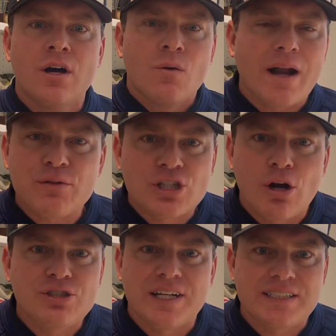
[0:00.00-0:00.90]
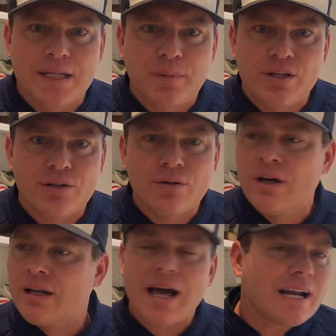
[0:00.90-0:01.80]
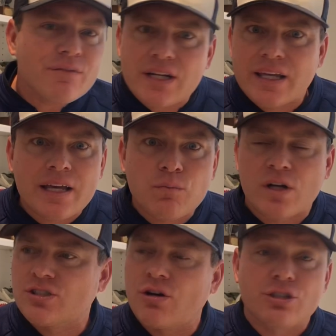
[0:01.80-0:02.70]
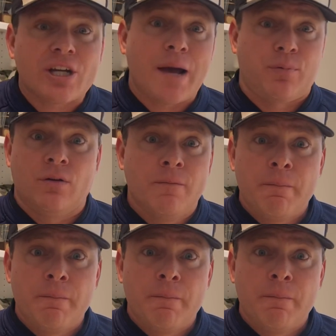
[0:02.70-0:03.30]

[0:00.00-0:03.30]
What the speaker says: When I was coaching at DBU, not every kid wants to go to chapel.